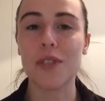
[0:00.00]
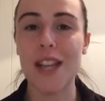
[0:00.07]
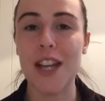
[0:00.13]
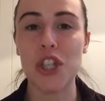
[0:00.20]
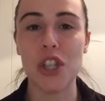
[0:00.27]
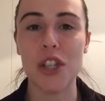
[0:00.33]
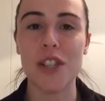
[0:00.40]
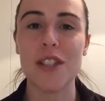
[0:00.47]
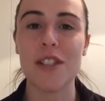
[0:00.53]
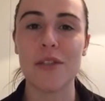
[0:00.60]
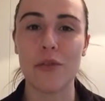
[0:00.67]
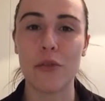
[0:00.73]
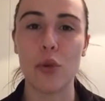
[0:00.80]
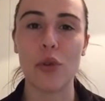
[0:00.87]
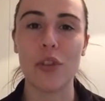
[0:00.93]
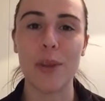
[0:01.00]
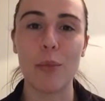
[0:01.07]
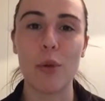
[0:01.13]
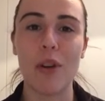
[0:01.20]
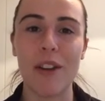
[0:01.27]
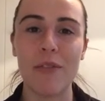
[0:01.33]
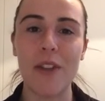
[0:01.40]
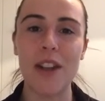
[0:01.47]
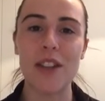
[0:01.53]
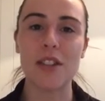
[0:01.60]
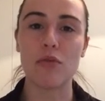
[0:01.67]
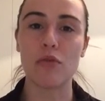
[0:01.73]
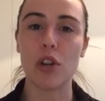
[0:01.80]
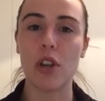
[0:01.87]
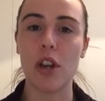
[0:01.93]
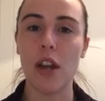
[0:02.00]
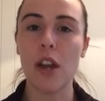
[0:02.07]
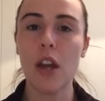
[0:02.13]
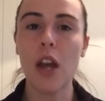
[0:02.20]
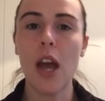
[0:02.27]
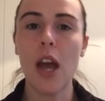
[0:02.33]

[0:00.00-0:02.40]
sessions for the more advanced runner,